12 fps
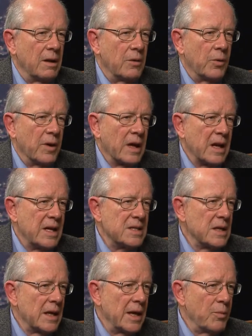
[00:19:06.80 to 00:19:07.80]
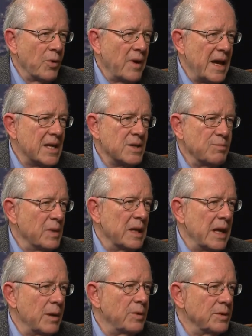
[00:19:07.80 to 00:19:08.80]
Organized labor hasn't been
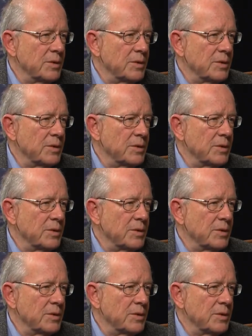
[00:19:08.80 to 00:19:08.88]
able